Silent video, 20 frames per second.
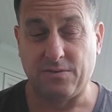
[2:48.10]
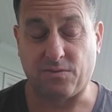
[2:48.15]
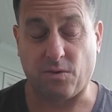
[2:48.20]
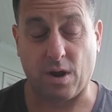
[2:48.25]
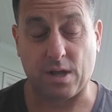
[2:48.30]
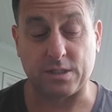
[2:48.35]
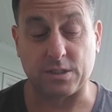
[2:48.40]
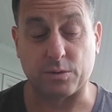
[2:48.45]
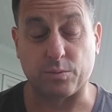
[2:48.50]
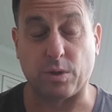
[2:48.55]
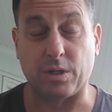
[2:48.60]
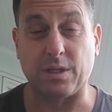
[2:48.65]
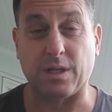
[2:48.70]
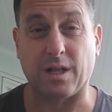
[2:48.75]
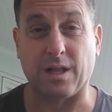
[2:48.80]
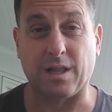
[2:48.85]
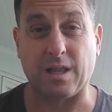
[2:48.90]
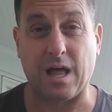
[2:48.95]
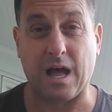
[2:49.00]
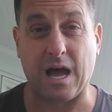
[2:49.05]
Friends, when the
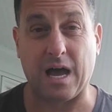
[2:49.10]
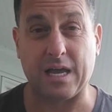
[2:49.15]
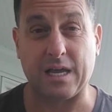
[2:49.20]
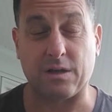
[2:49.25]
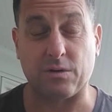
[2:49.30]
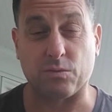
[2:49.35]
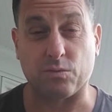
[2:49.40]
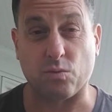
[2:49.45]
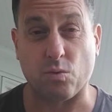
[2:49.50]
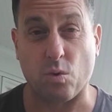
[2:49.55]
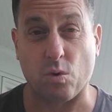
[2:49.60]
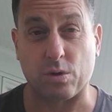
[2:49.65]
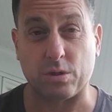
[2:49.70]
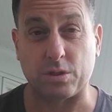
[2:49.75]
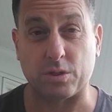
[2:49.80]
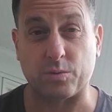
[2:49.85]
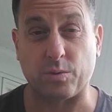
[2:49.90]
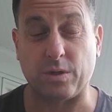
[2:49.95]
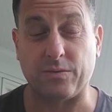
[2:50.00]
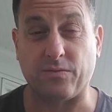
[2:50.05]
lion
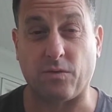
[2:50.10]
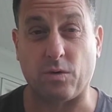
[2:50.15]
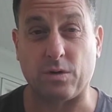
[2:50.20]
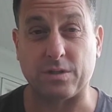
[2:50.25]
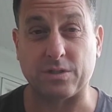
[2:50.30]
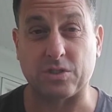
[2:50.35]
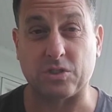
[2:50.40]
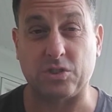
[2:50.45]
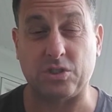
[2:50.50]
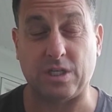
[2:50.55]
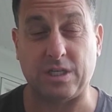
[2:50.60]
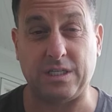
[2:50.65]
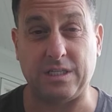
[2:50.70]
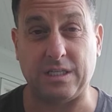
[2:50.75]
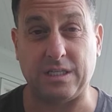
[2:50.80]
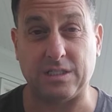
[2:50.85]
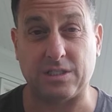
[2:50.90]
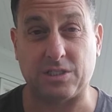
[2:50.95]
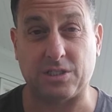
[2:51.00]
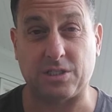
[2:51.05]
roars, we've all seen
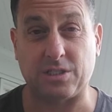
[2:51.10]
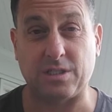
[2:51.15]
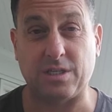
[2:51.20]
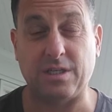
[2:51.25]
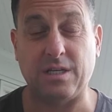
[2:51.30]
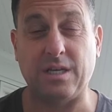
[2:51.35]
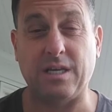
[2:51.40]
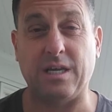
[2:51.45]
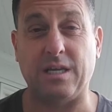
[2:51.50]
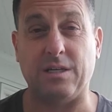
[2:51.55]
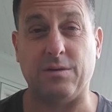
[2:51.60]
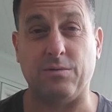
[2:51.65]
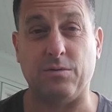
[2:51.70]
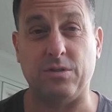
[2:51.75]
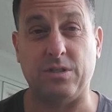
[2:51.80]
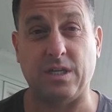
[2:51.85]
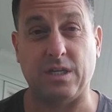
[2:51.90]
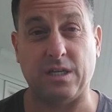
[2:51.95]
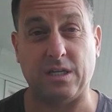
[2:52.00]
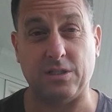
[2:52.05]
this
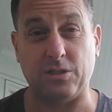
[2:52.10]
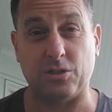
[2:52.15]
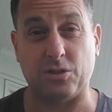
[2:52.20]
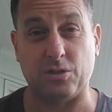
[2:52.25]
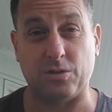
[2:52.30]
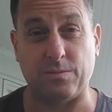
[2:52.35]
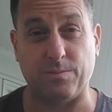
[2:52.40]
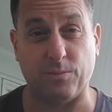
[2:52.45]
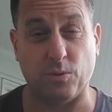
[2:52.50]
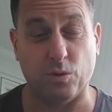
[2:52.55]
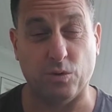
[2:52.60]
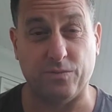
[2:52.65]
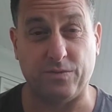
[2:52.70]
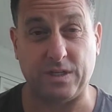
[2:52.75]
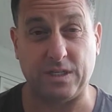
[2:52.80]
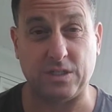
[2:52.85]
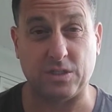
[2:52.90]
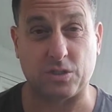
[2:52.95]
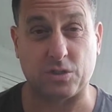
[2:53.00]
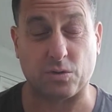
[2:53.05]
in
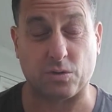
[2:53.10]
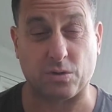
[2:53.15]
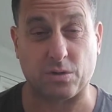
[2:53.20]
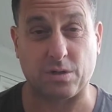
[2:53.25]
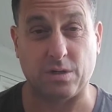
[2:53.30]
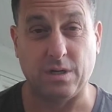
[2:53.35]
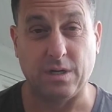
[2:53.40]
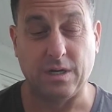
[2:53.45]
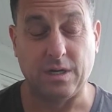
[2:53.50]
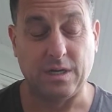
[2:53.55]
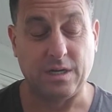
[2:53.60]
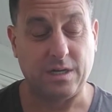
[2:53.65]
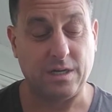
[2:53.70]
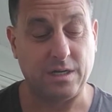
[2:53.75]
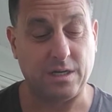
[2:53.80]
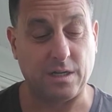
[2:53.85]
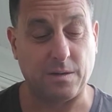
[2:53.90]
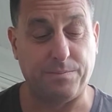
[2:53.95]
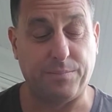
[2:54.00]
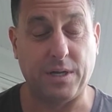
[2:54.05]
movies or
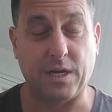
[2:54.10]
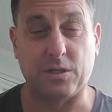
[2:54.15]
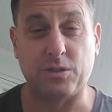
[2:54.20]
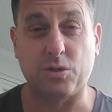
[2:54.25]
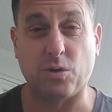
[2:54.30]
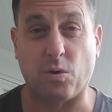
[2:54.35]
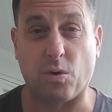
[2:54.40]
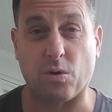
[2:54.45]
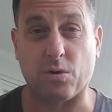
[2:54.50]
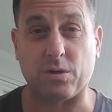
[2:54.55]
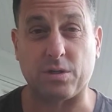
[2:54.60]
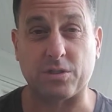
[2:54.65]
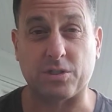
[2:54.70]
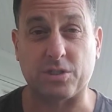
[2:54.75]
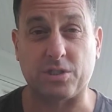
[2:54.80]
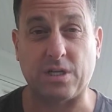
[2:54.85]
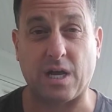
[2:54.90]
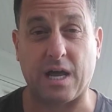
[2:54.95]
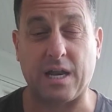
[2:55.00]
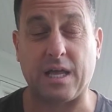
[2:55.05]
in a pictorial
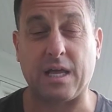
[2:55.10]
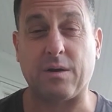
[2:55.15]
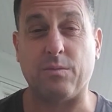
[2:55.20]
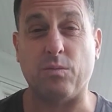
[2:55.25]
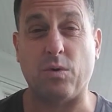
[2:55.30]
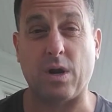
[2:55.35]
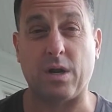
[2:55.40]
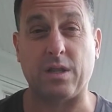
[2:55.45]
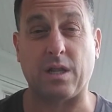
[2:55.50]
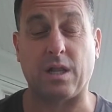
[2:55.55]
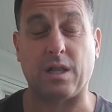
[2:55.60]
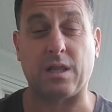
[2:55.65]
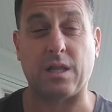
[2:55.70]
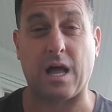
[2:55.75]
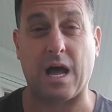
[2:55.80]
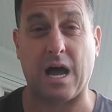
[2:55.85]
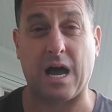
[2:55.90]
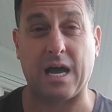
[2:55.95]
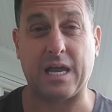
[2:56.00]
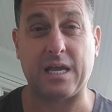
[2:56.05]
setting. When the
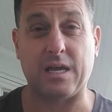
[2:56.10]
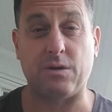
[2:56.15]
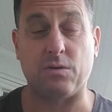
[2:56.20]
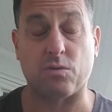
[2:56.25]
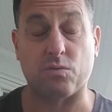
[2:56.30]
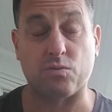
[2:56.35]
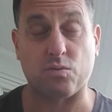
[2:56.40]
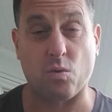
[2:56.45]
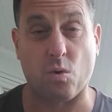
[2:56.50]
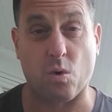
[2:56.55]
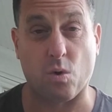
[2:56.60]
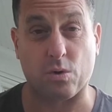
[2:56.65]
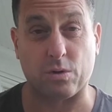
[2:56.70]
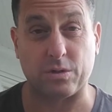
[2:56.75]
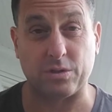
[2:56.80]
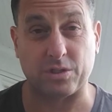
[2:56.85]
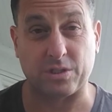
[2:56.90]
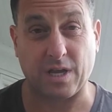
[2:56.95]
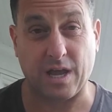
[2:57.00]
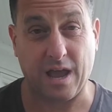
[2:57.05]
lion
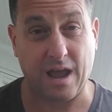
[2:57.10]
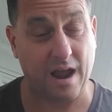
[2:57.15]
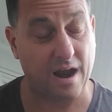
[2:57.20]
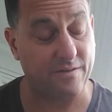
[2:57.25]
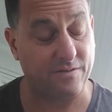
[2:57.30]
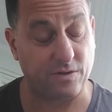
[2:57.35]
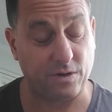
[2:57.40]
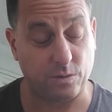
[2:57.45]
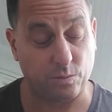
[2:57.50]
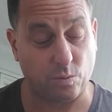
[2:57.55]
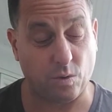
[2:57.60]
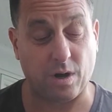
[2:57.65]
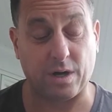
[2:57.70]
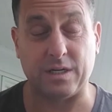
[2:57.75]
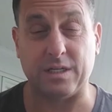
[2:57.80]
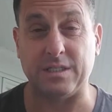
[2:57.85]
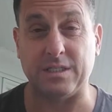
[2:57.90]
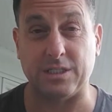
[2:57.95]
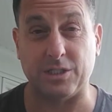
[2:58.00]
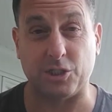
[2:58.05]
roars,
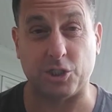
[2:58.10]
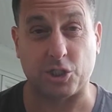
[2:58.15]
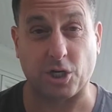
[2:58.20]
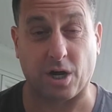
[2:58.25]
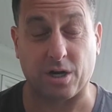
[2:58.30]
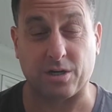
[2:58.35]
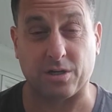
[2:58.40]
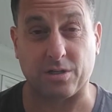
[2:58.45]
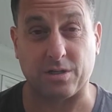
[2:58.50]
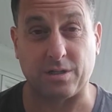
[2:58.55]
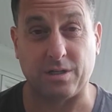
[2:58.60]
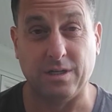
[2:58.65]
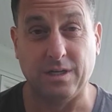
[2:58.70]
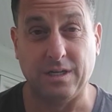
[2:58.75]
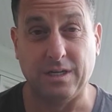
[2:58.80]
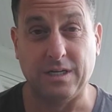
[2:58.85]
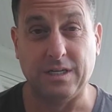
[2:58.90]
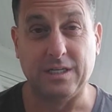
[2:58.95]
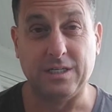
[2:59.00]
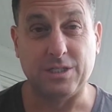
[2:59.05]
everyone in the jungle
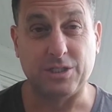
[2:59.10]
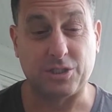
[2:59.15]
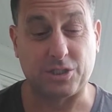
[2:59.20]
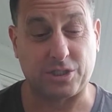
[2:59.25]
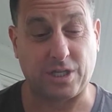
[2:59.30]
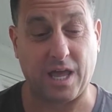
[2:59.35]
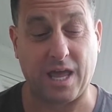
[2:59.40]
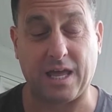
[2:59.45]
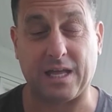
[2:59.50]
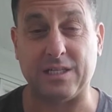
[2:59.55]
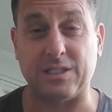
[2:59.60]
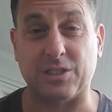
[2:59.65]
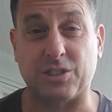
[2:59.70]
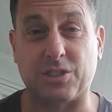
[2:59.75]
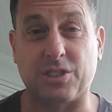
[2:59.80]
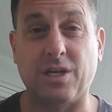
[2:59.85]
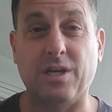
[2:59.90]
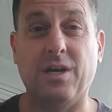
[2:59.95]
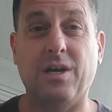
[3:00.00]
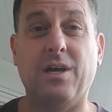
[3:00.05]

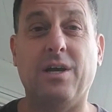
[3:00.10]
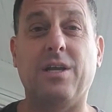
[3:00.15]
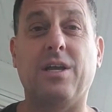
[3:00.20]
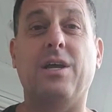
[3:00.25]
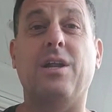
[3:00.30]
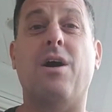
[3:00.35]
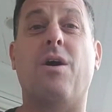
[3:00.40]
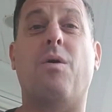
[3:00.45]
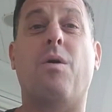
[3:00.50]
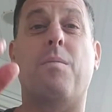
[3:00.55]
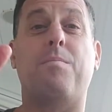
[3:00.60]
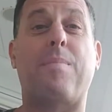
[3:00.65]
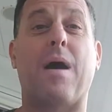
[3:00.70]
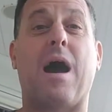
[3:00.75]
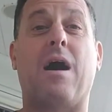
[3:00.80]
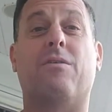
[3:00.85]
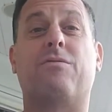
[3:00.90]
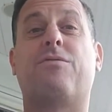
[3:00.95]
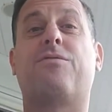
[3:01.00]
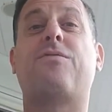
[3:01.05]
stands, you know,
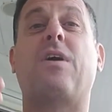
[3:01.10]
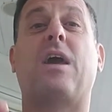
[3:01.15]
about